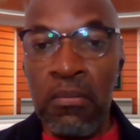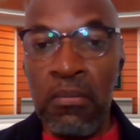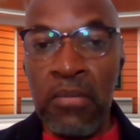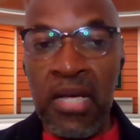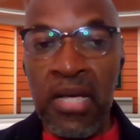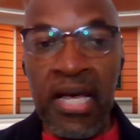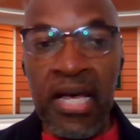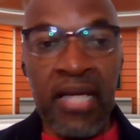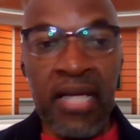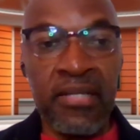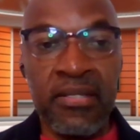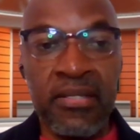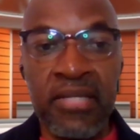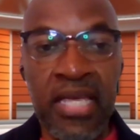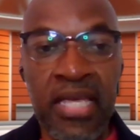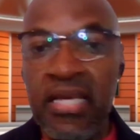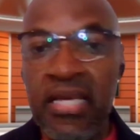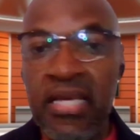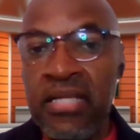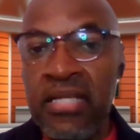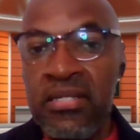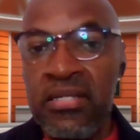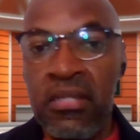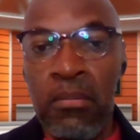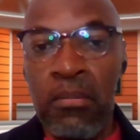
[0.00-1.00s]
had
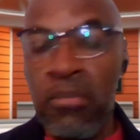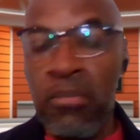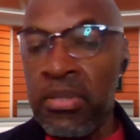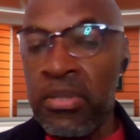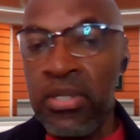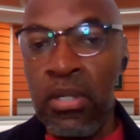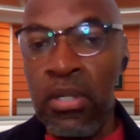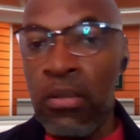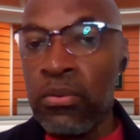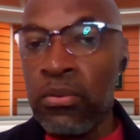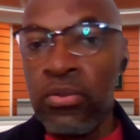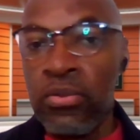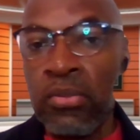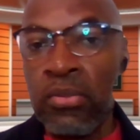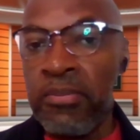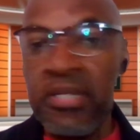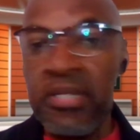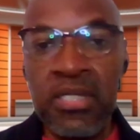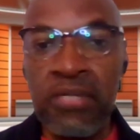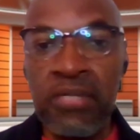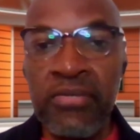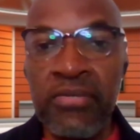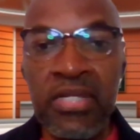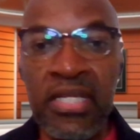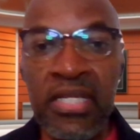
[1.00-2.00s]
dated somebody older, or been
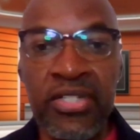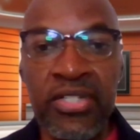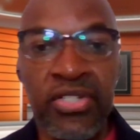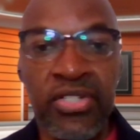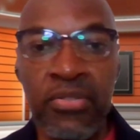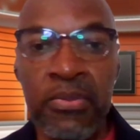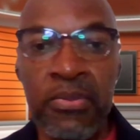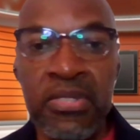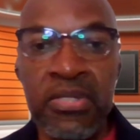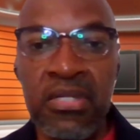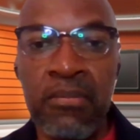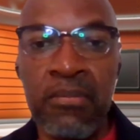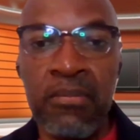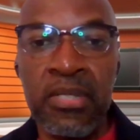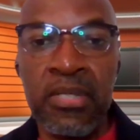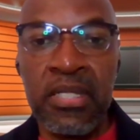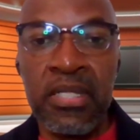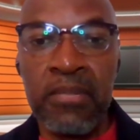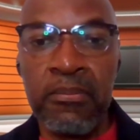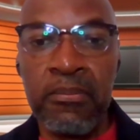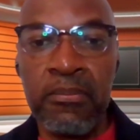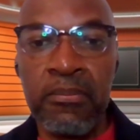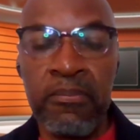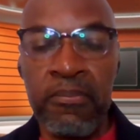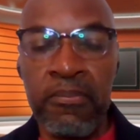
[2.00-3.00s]
in a relationship with
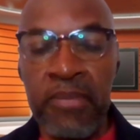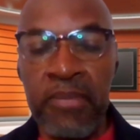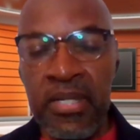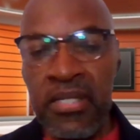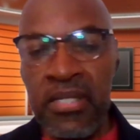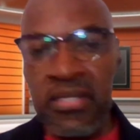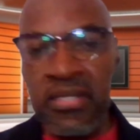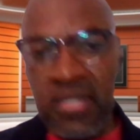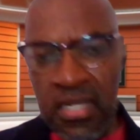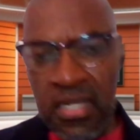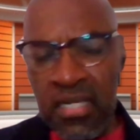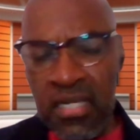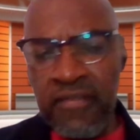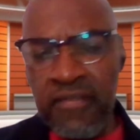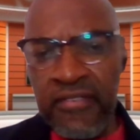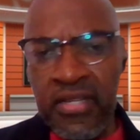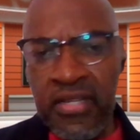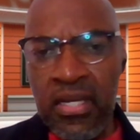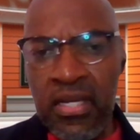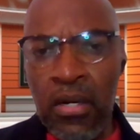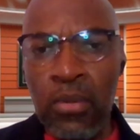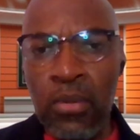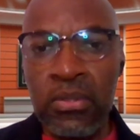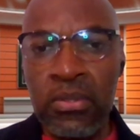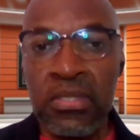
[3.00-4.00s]
somebody be
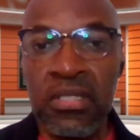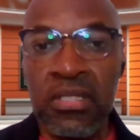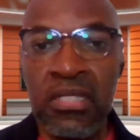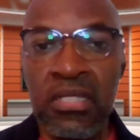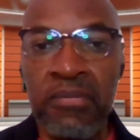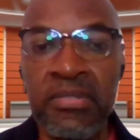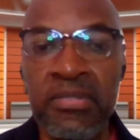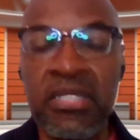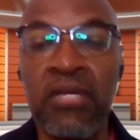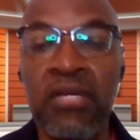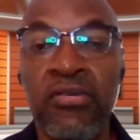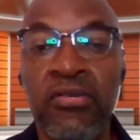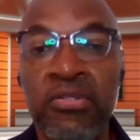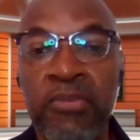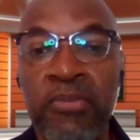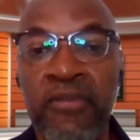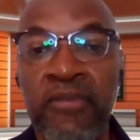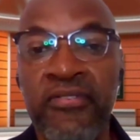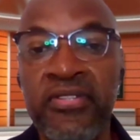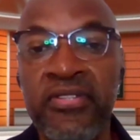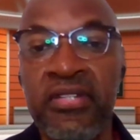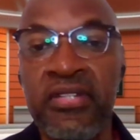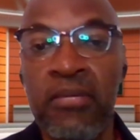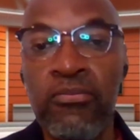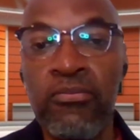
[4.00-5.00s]
significantly older than themselves. But
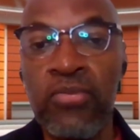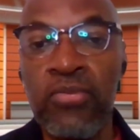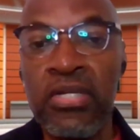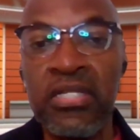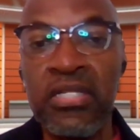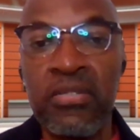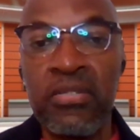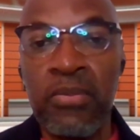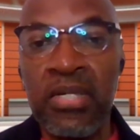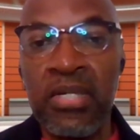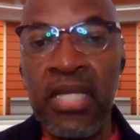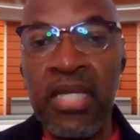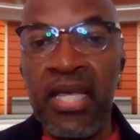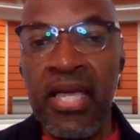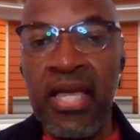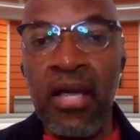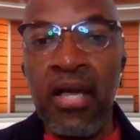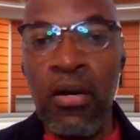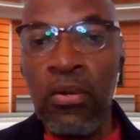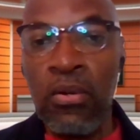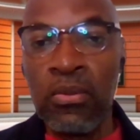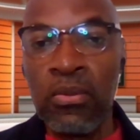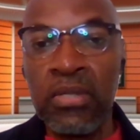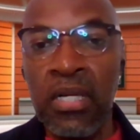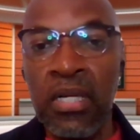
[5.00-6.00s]
for some reason, when they
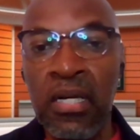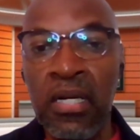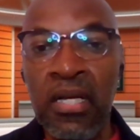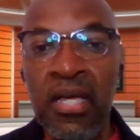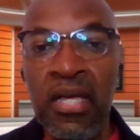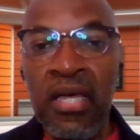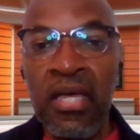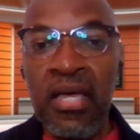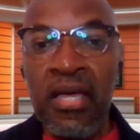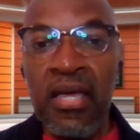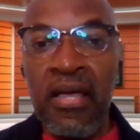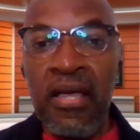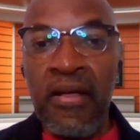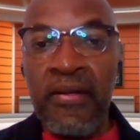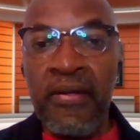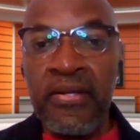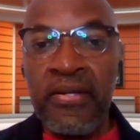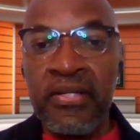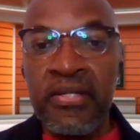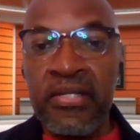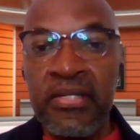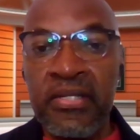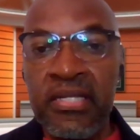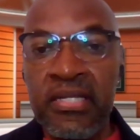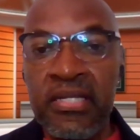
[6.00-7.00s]
get older,
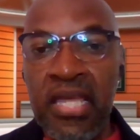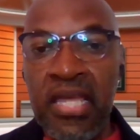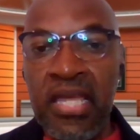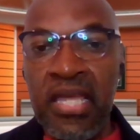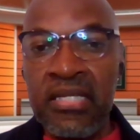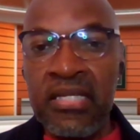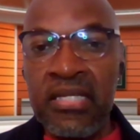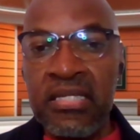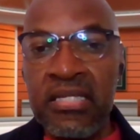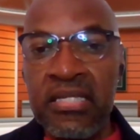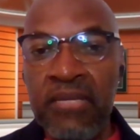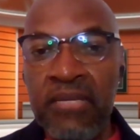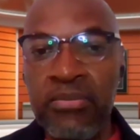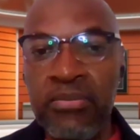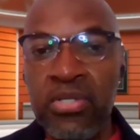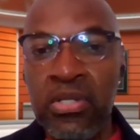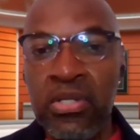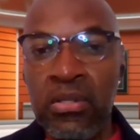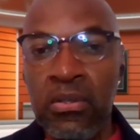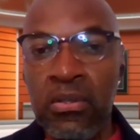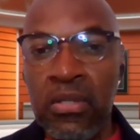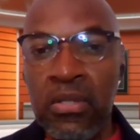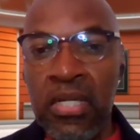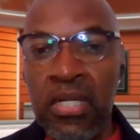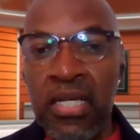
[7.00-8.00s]
they seem to
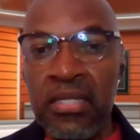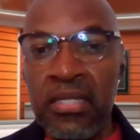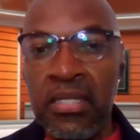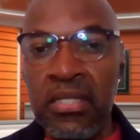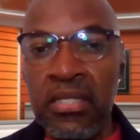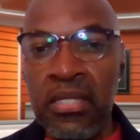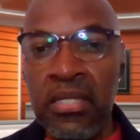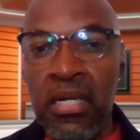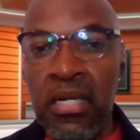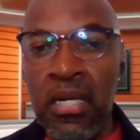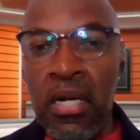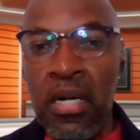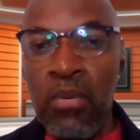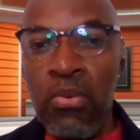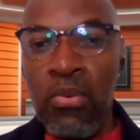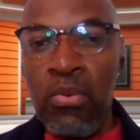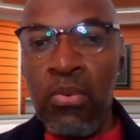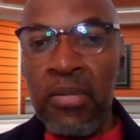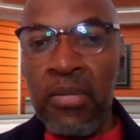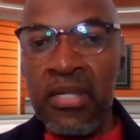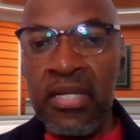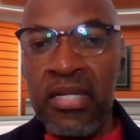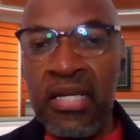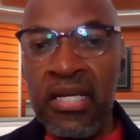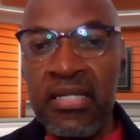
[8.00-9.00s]
look at the younger
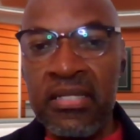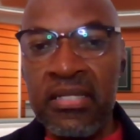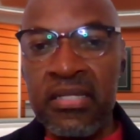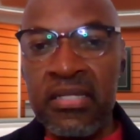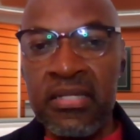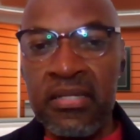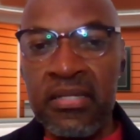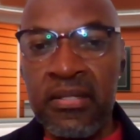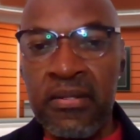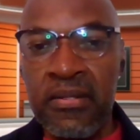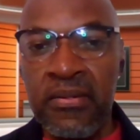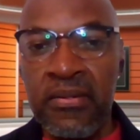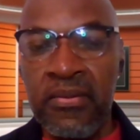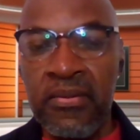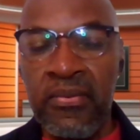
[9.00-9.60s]
woman as